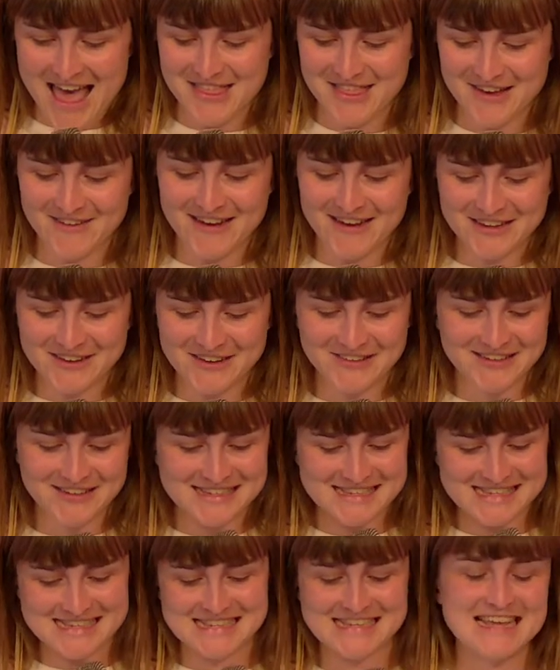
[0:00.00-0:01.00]
I couldn't
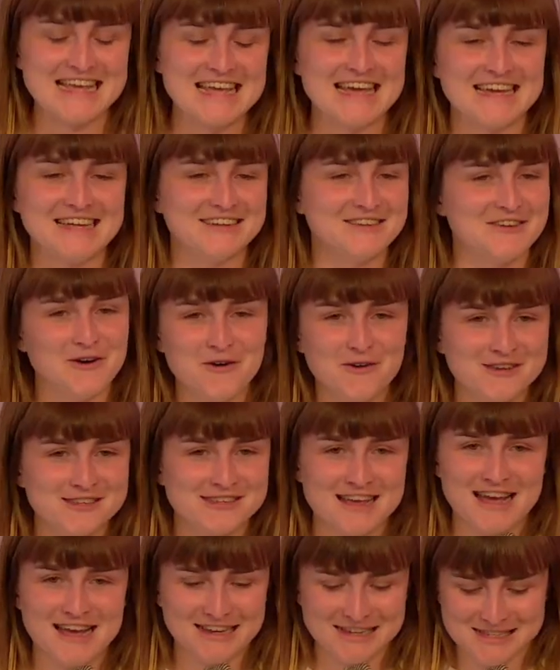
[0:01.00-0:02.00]
see it, nor was
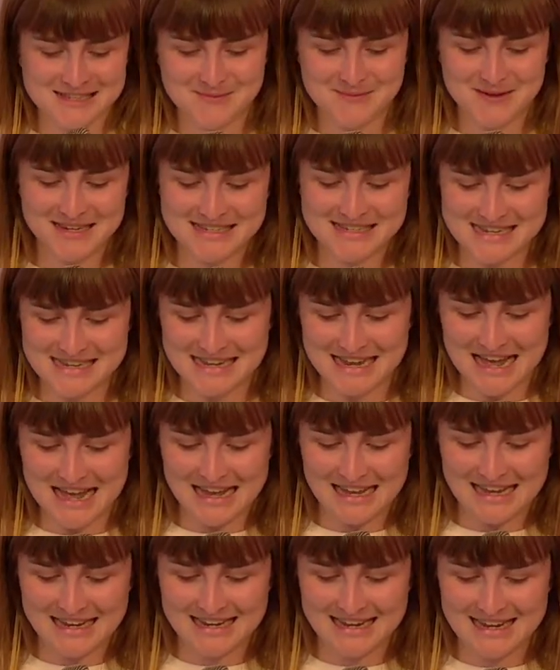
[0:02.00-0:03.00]
I expecting
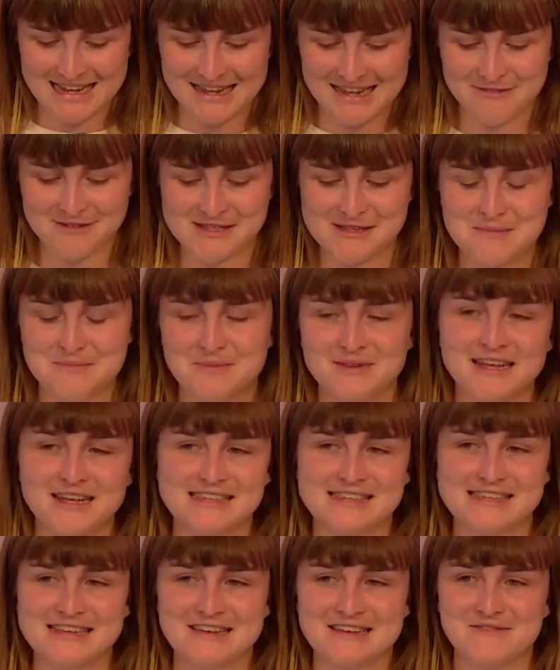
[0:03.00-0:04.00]
that, there was a
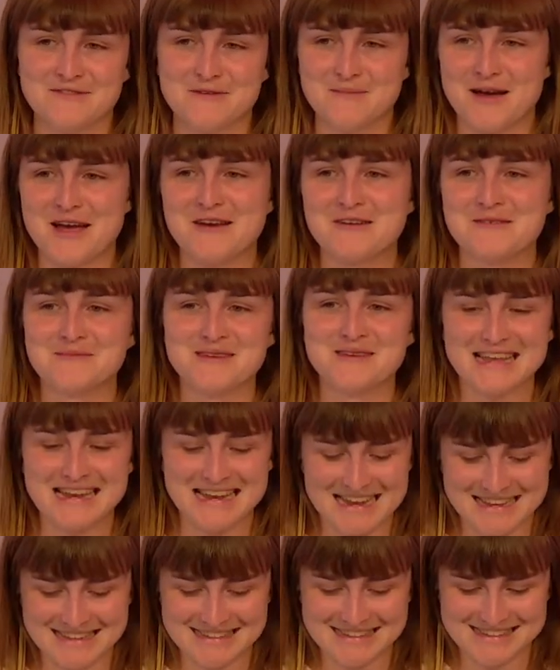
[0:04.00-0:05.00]
blessing for my
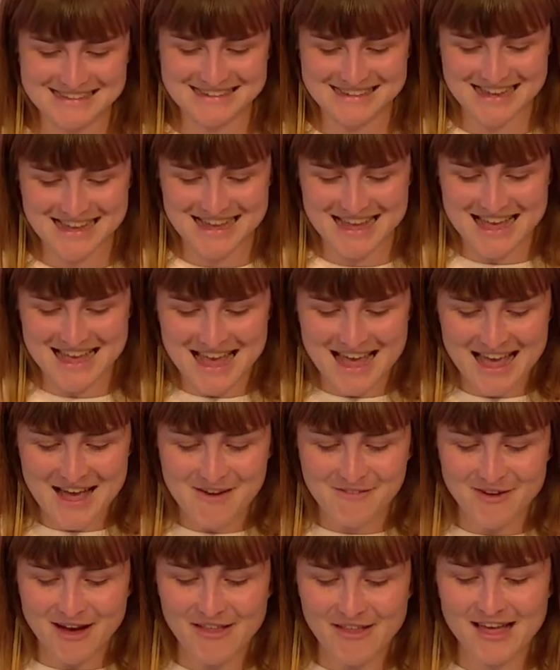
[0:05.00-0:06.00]
obedience.
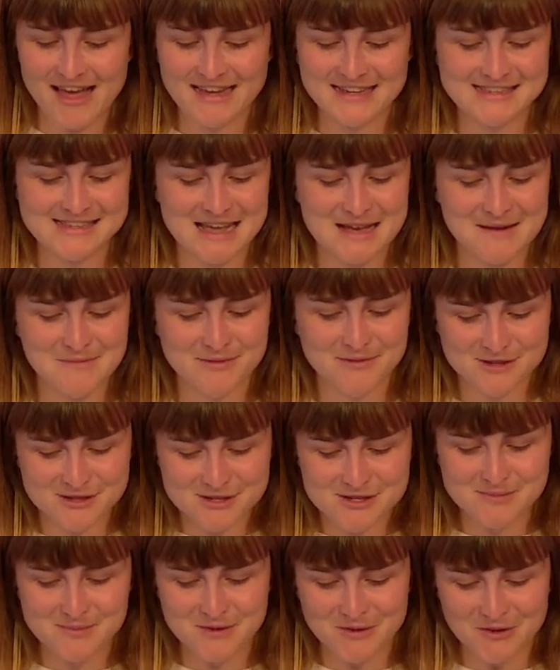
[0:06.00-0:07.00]
While that example is
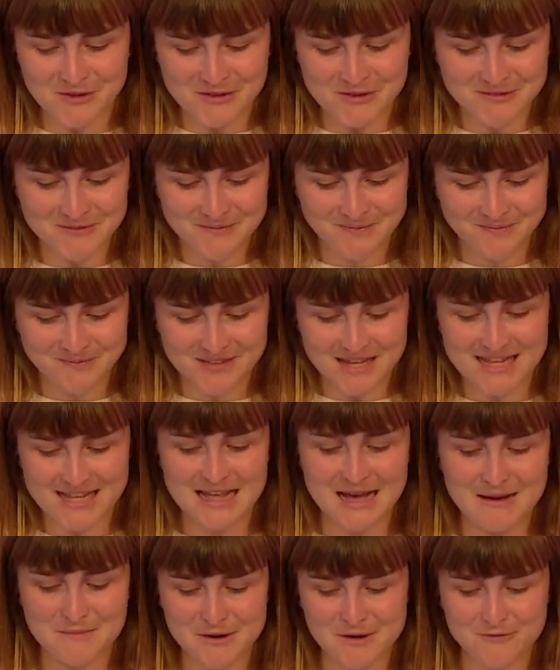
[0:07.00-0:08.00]
small, in
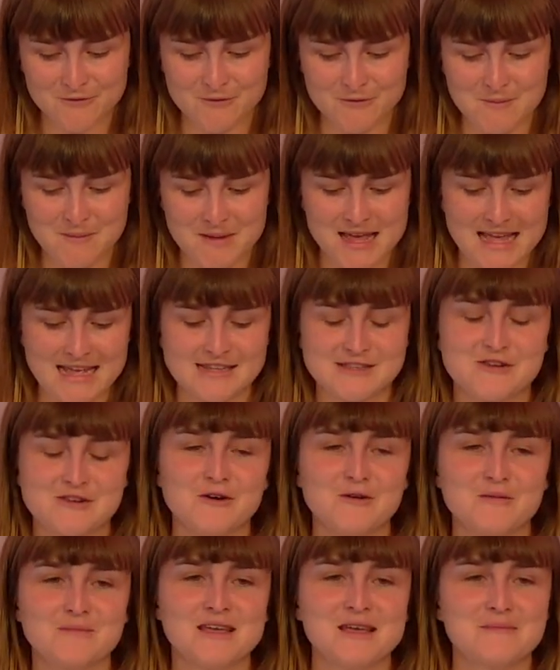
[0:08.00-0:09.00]
that moment for me, it
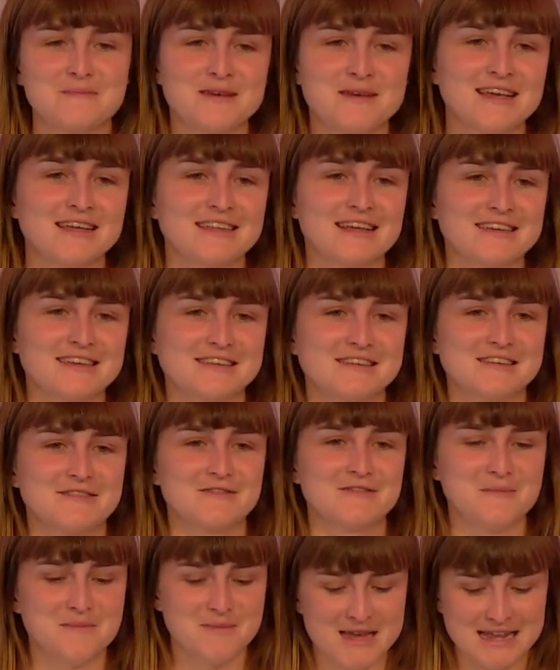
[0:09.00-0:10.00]
taught me a bigger lesson of
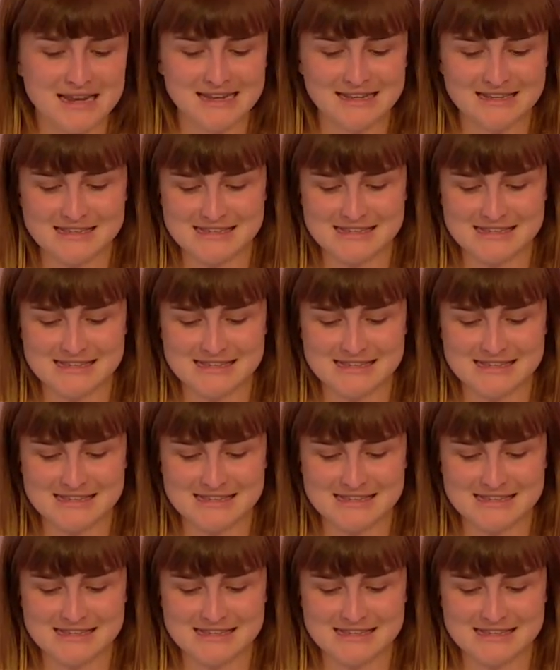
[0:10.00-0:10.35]
obedience and